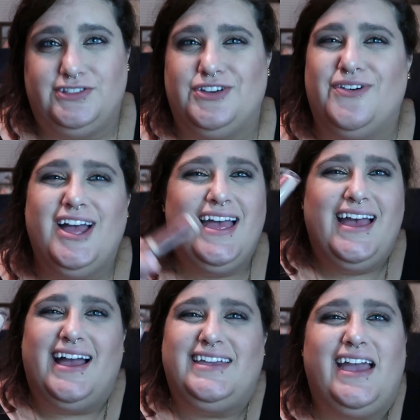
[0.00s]
So
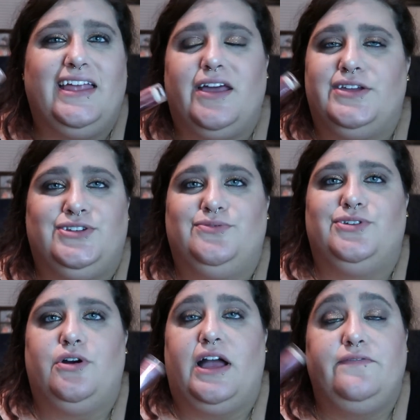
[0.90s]
again, I don't
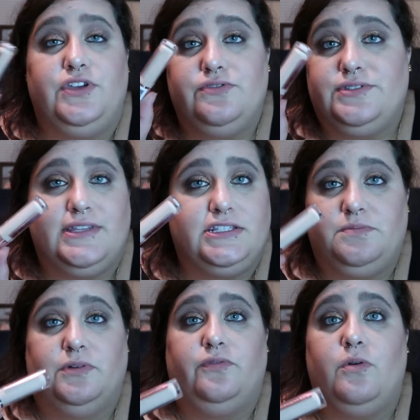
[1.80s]
know. I've used this
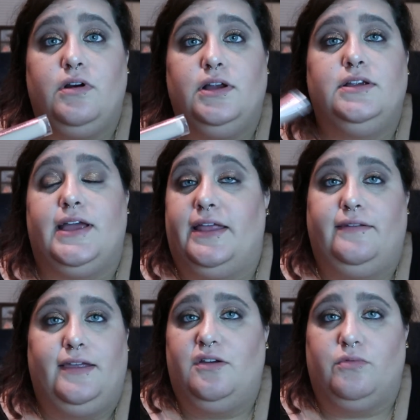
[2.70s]
before
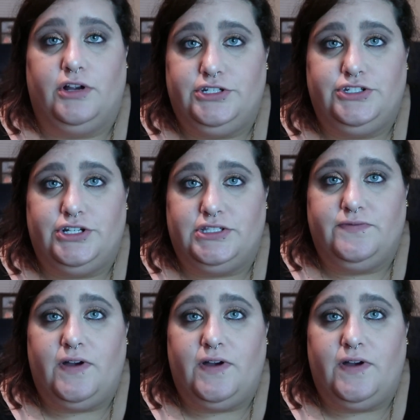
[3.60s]
and it worked just